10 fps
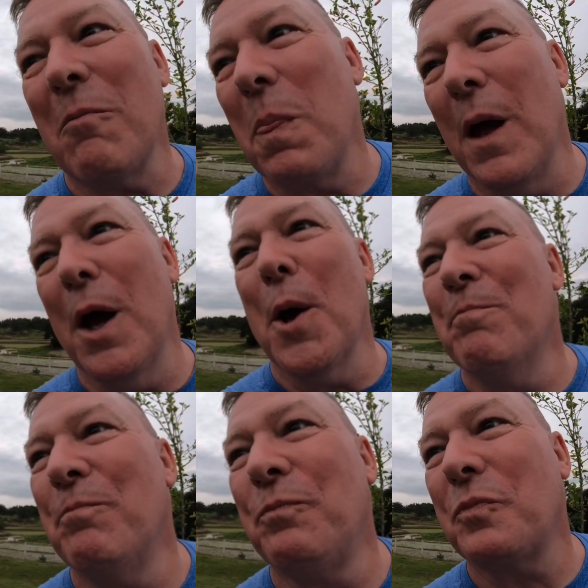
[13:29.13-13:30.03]

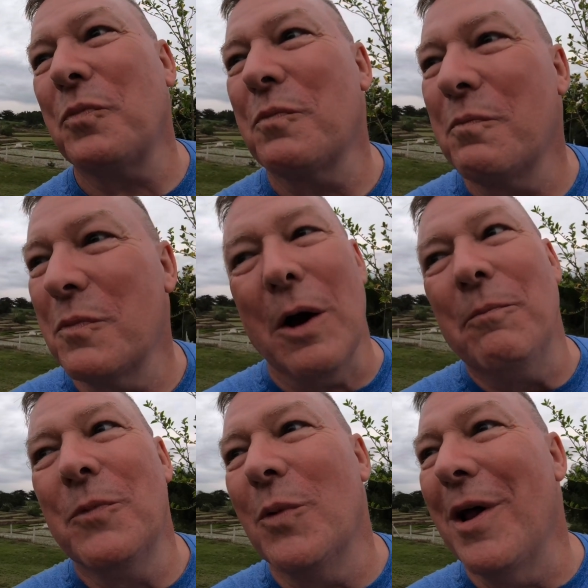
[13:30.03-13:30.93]
No,
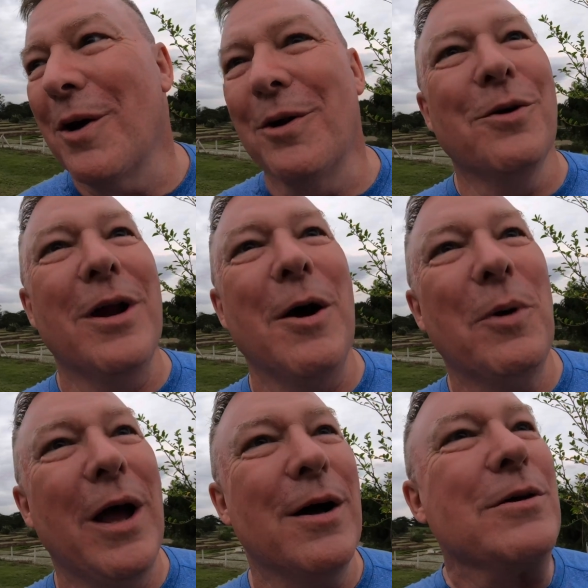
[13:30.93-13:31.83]
we're not going to do an
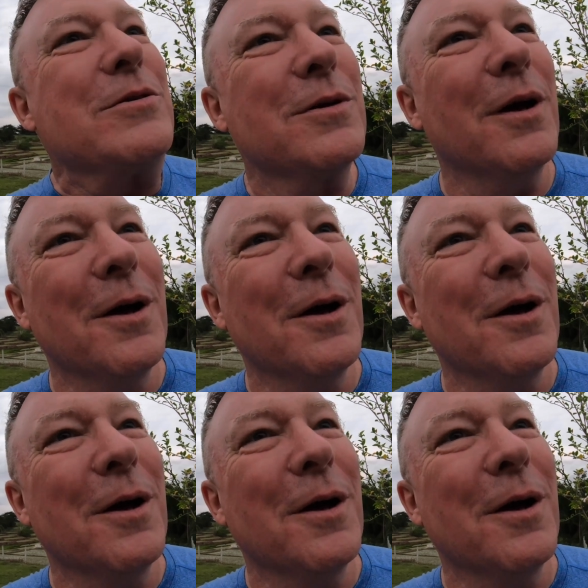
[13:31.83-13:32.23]
open house.